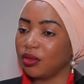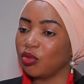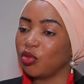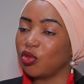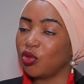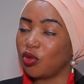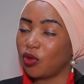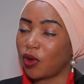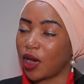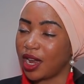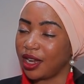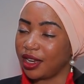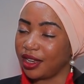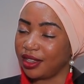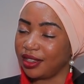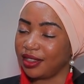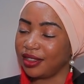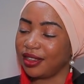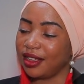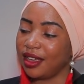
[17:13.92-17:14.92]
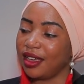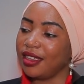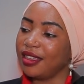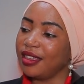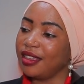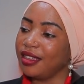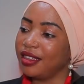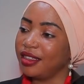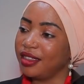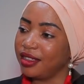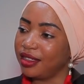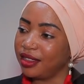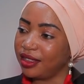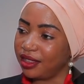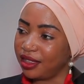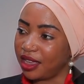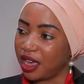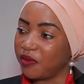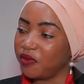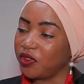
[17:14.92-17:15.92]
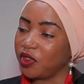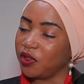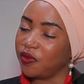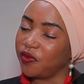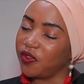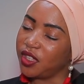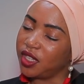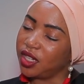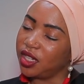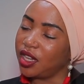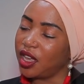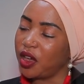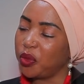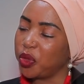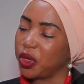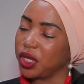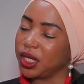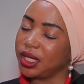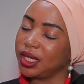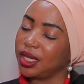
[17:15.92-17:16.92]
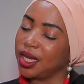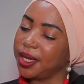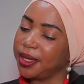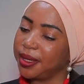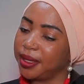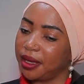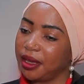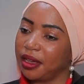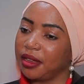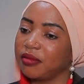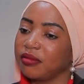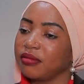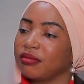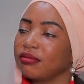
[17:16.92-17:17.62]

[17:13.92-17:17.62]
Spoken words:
umuntu waninda yamviye mfite ndamezi 5